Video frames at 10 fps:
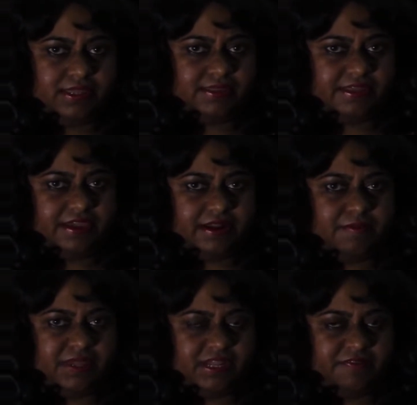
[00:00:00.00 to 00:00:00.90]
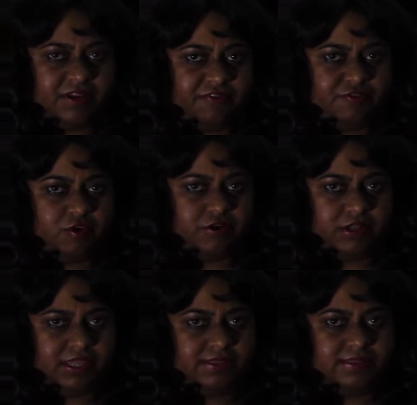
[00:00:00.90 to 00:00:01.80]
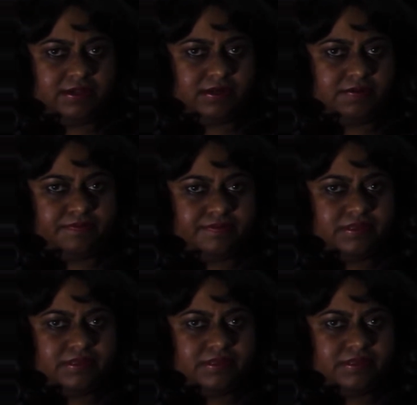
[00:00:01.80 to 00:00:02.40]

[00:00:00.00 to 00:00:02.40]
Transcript: in there, even if you're in the